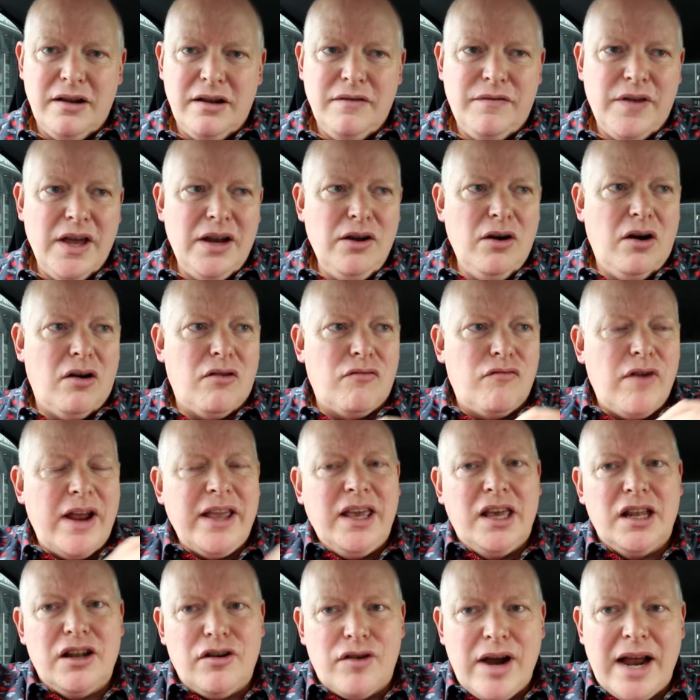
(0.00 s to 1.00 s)
If they're not a
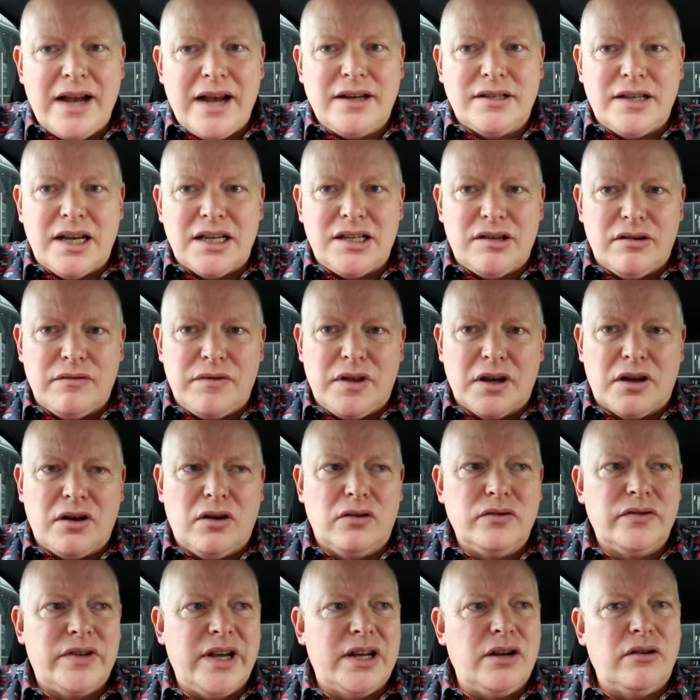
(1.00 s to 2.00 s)
regular accessor of the
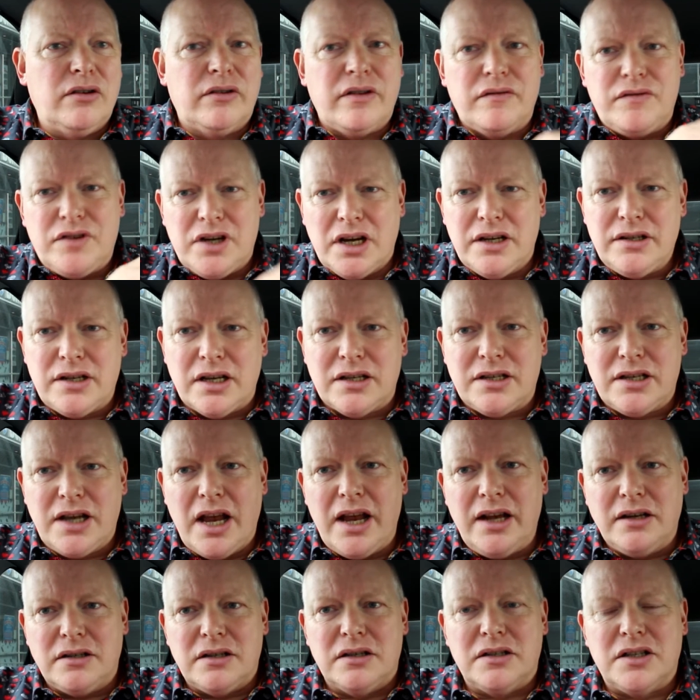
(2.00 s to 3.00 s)
content or they've changed their
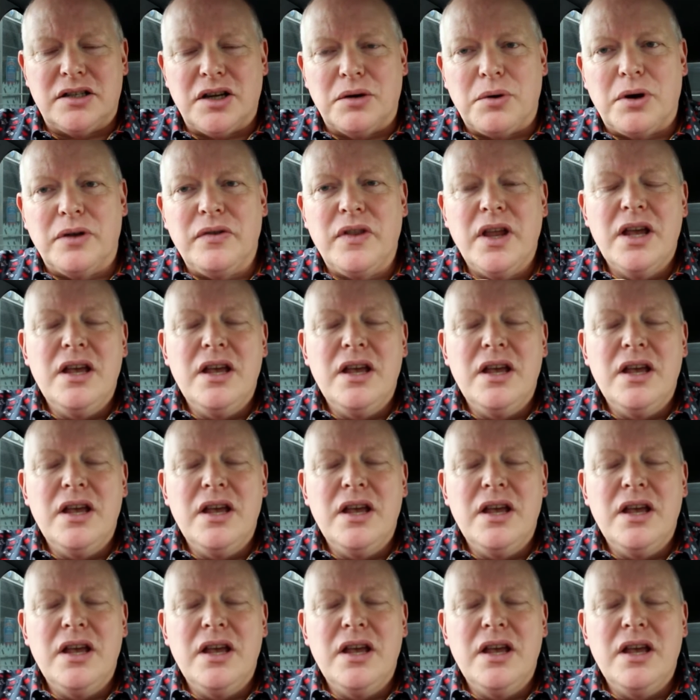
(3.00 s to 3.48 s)
settings and so on,